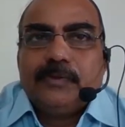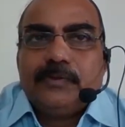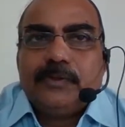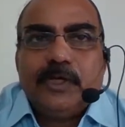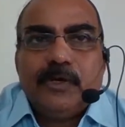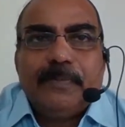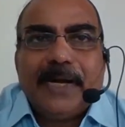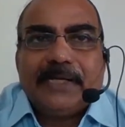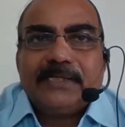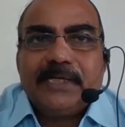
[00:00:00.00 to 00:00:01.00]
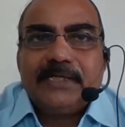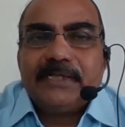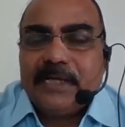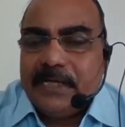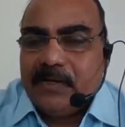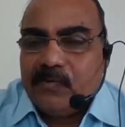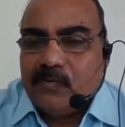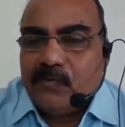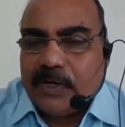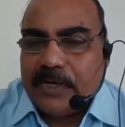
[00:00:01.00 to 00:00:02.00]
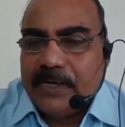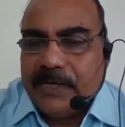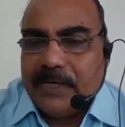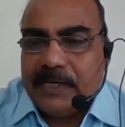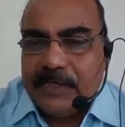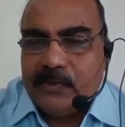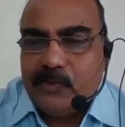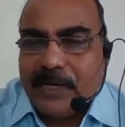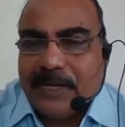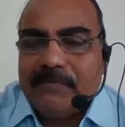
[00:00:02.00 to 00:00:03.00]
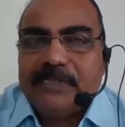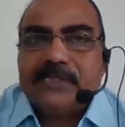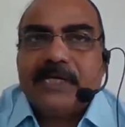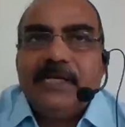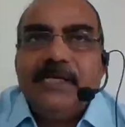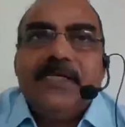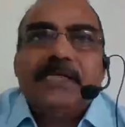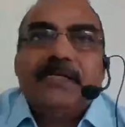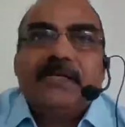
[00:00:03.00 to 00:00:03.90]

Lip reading: So in your practical training, one day you will have a training